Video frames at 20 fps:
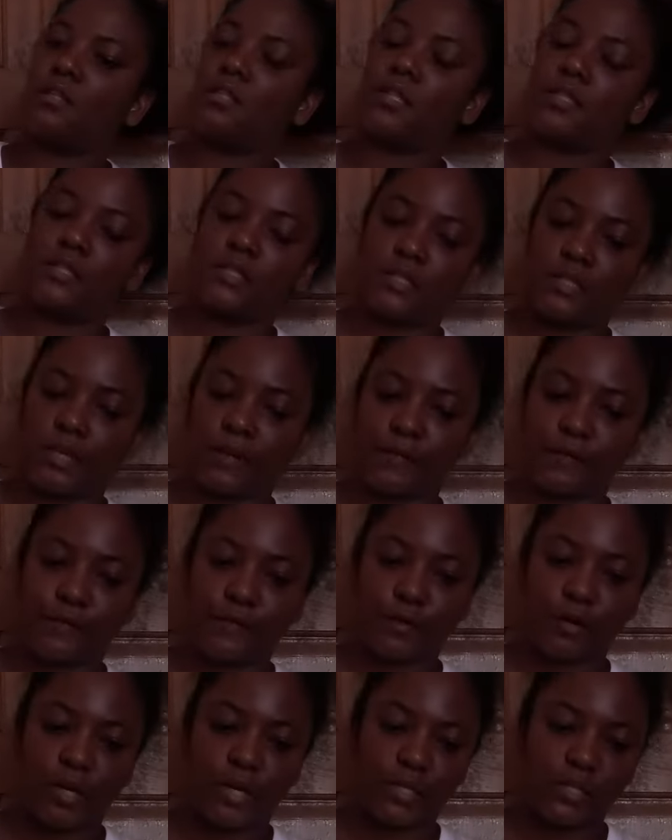the stick
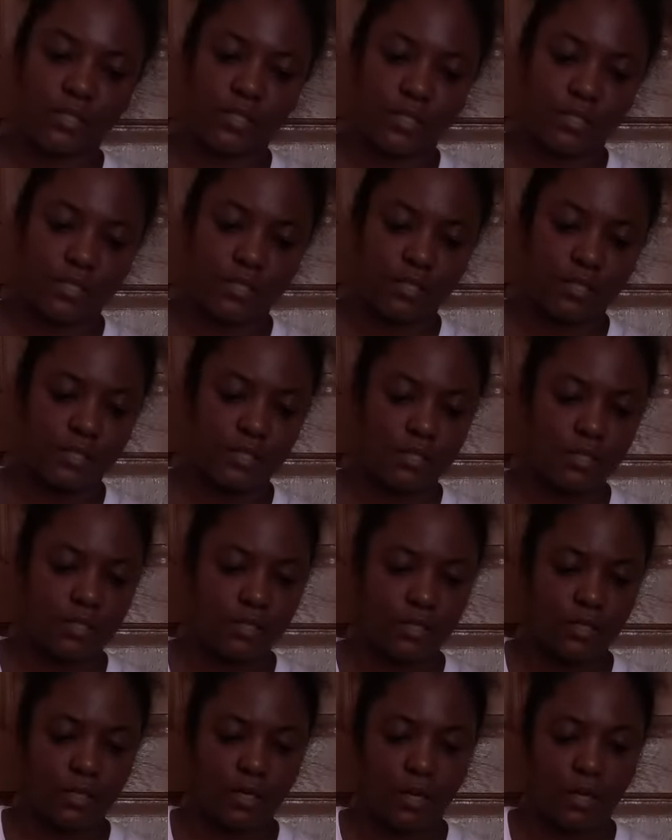for it
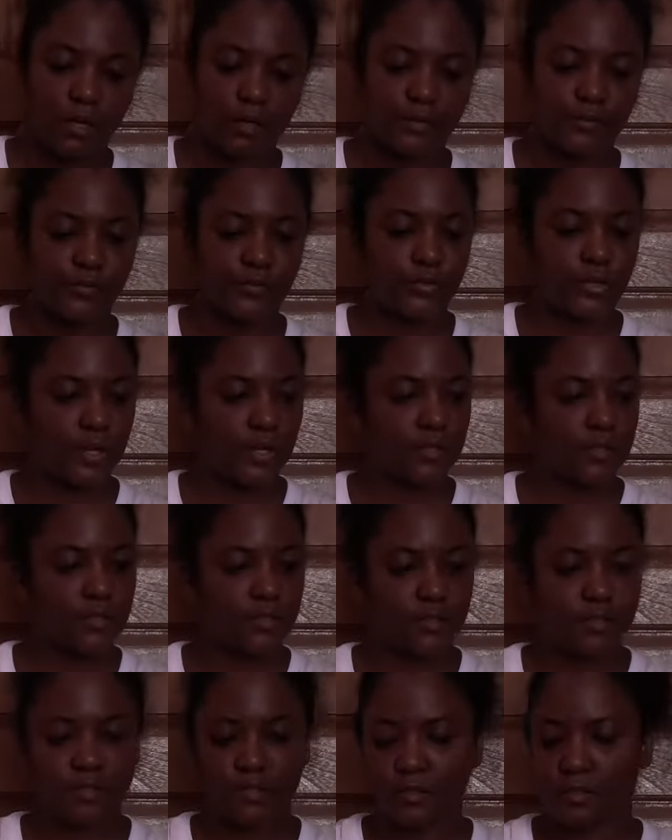and
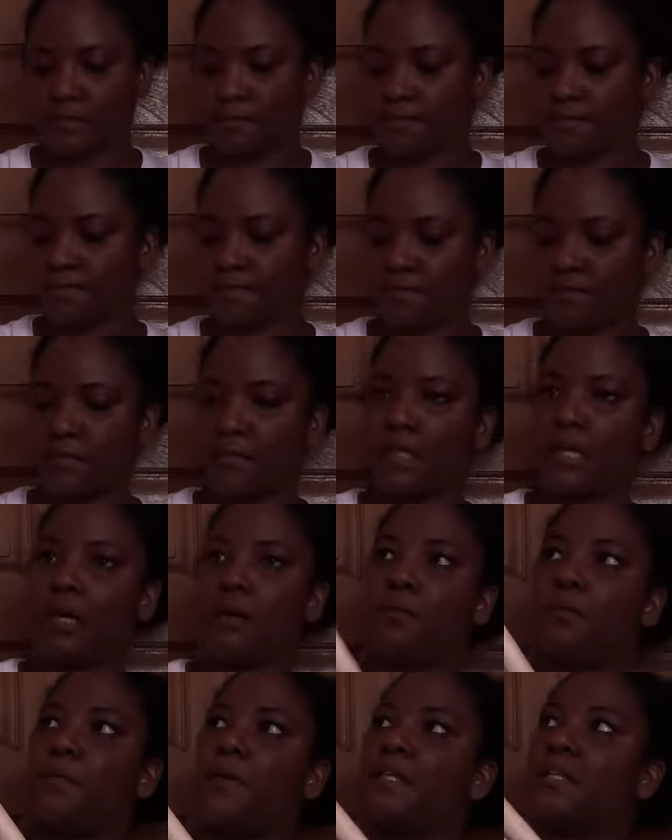just
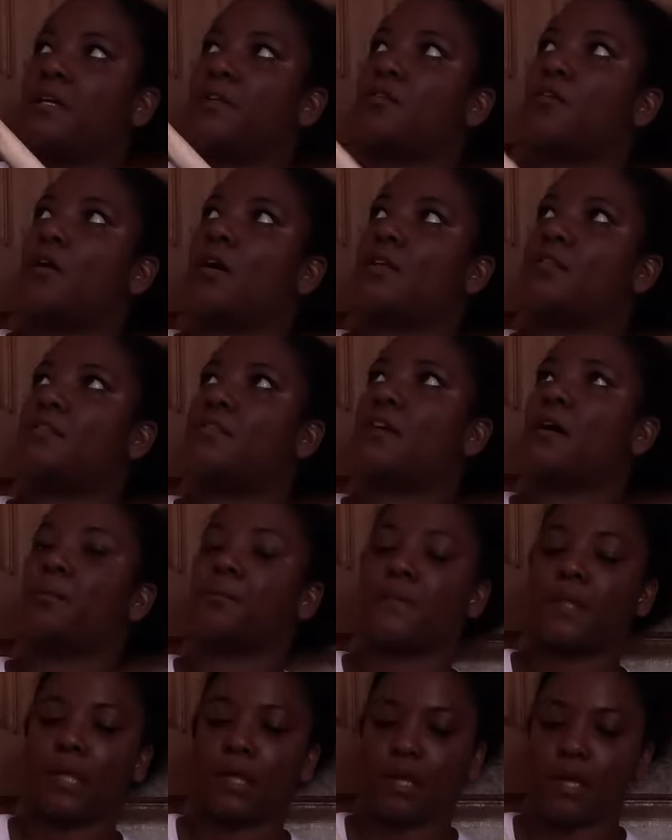put it on
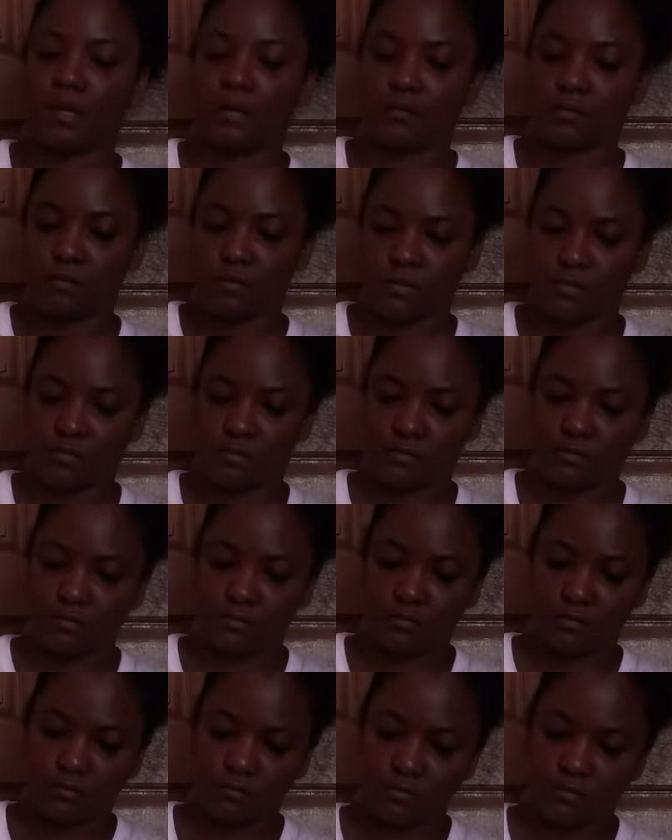something else.
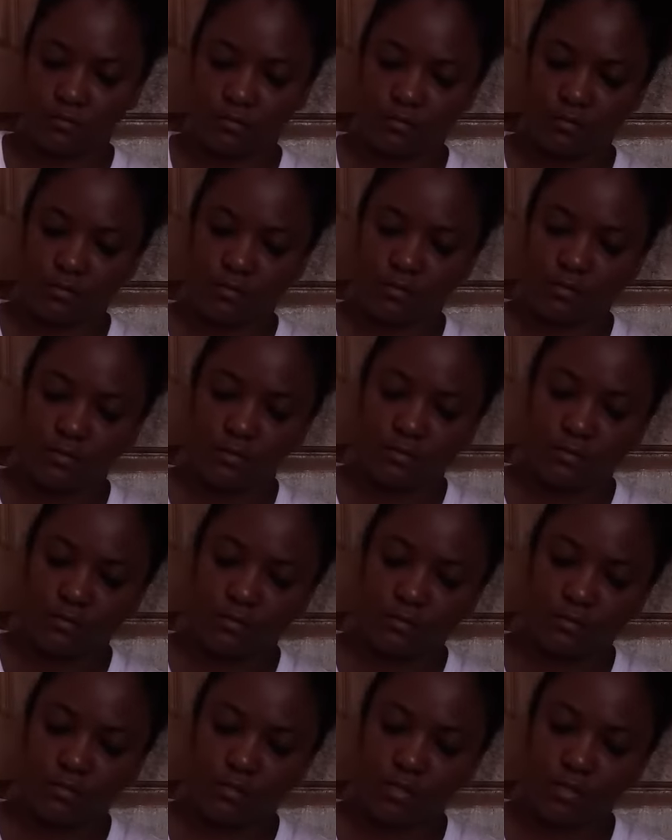
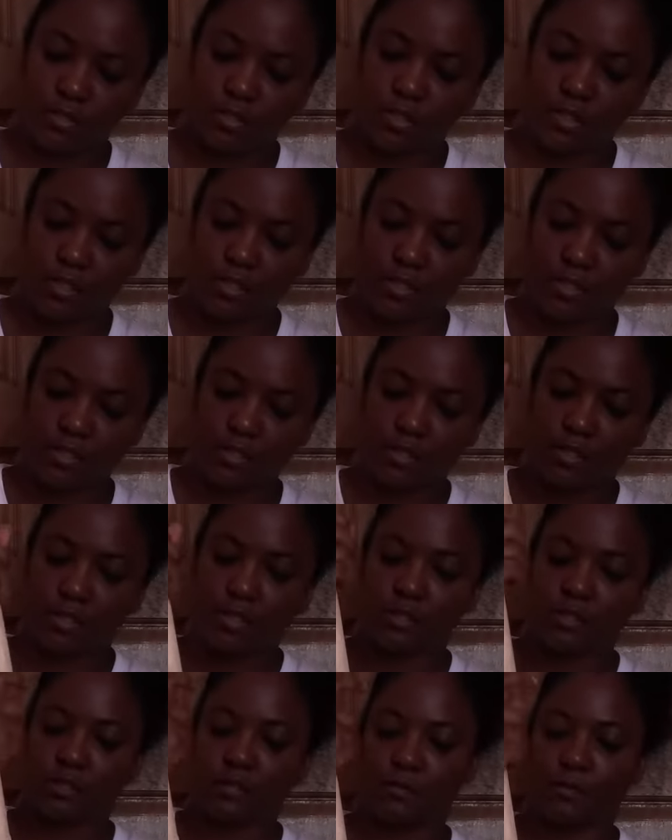So this is
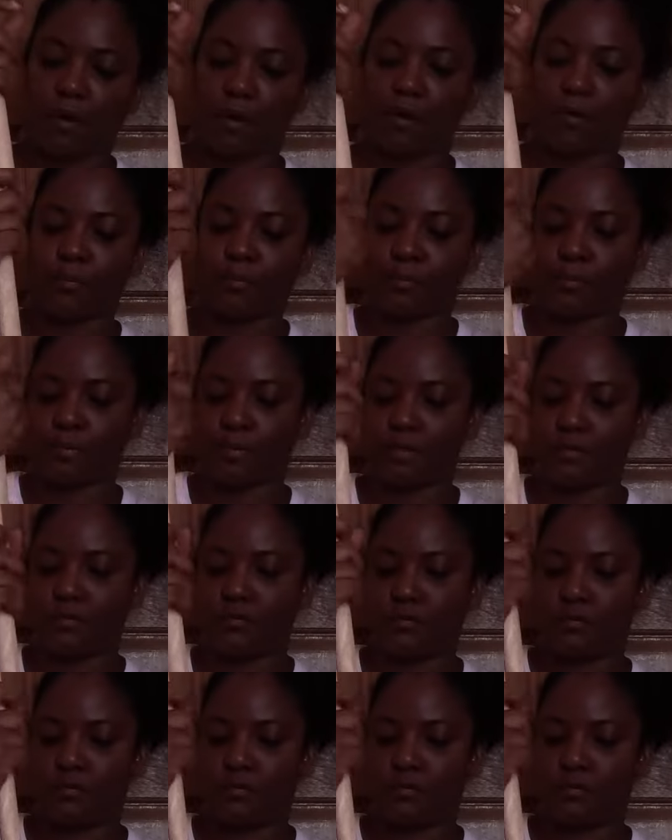this map.